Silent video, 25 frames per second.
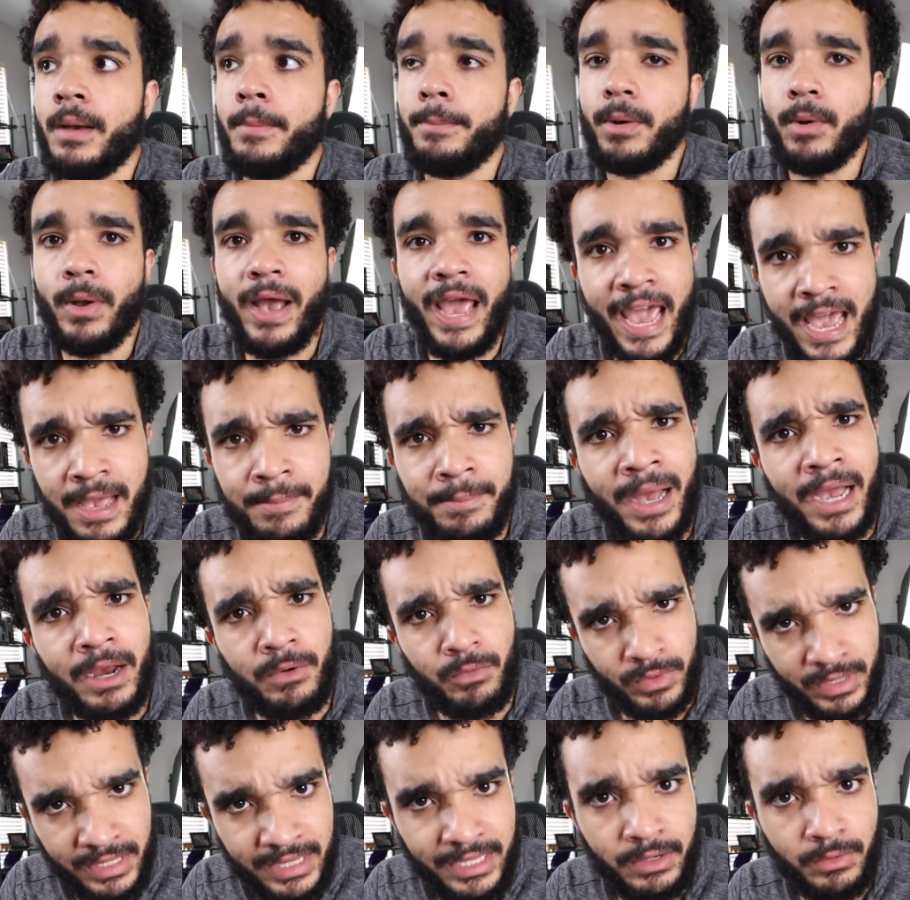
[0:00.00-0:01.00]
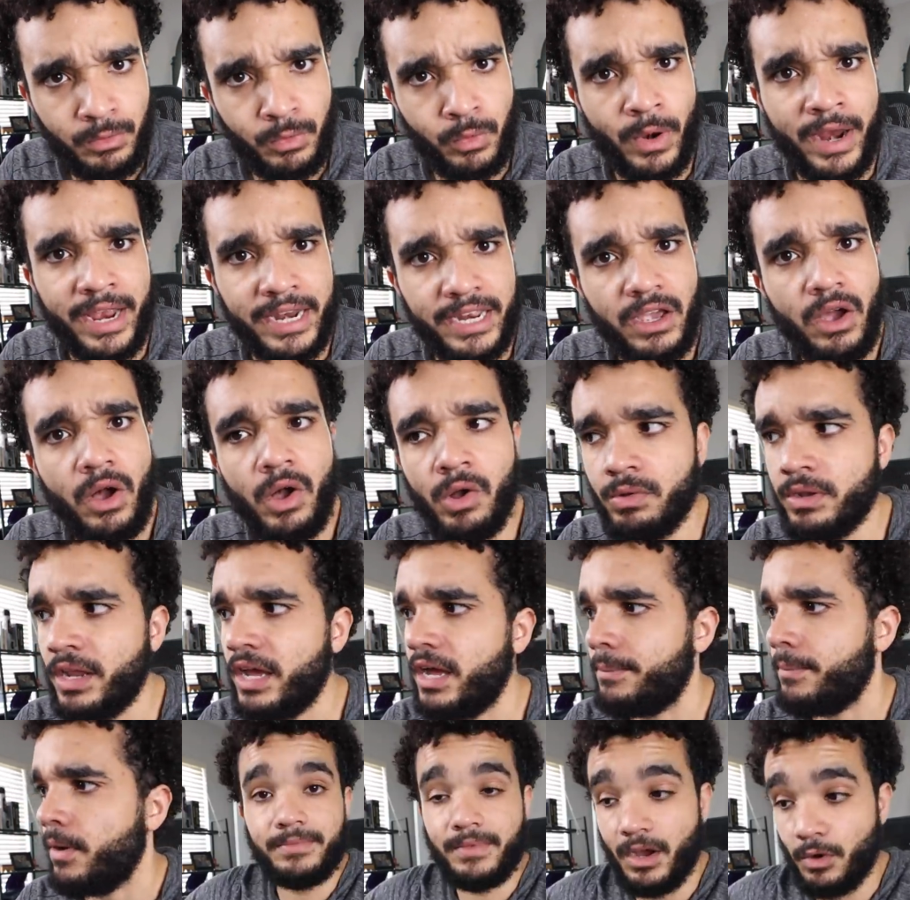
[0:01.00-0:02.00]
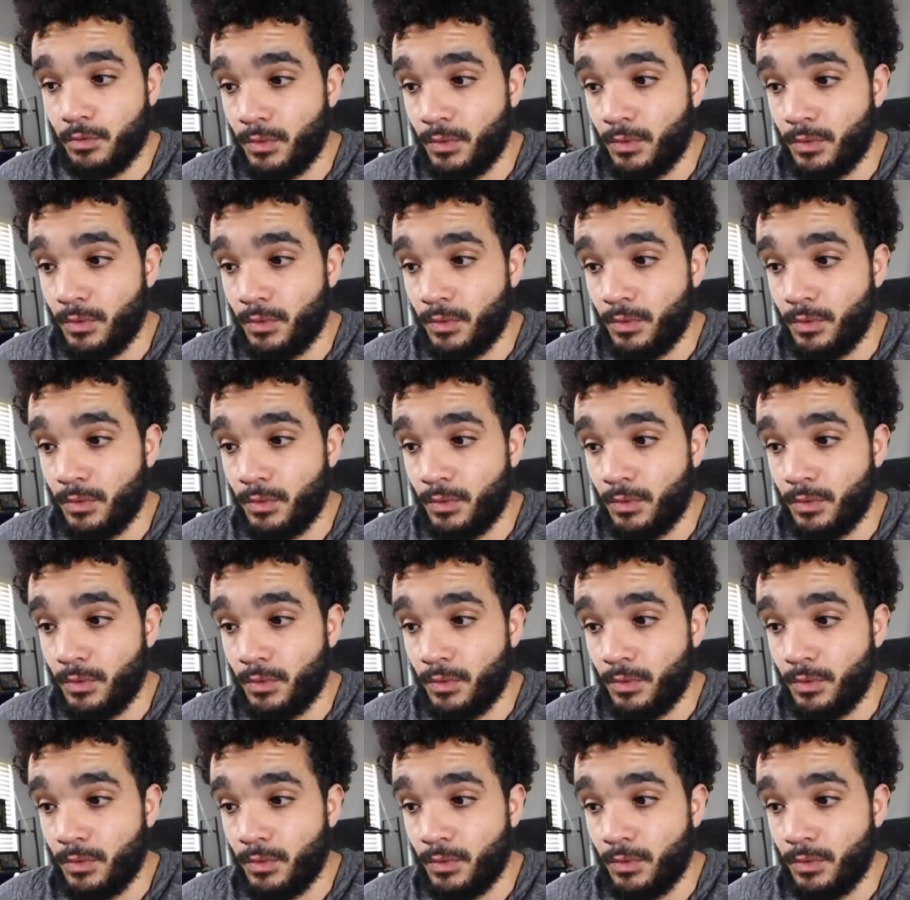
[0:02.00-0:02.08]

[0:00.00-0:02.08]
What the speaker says: But am I really ready? Hold up.